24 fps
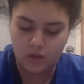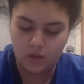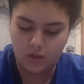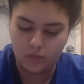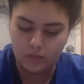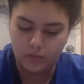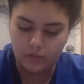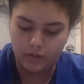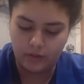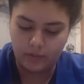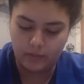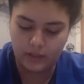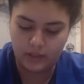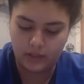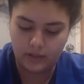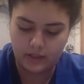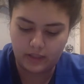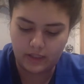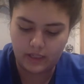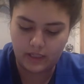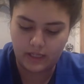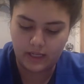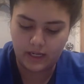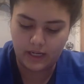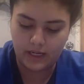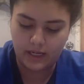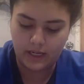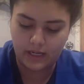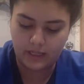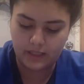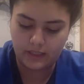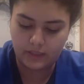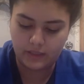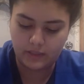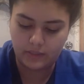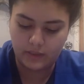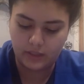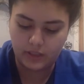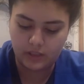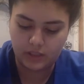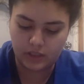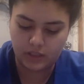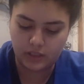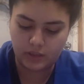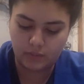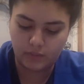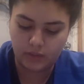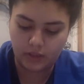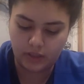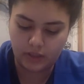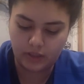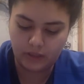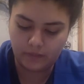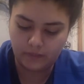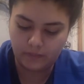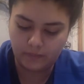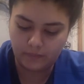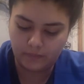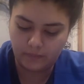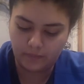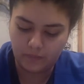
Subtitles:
We're going to be looking at the patient's BUN,